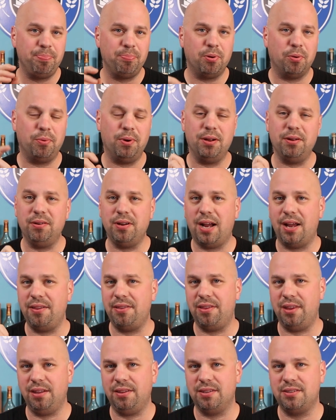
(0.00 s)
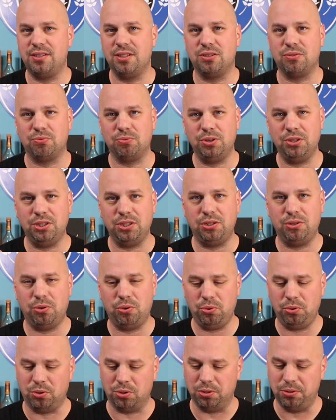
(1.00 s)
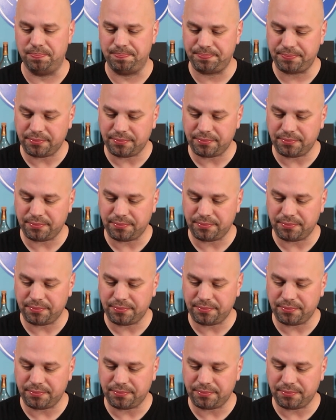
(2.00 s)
But where I think this is really cool,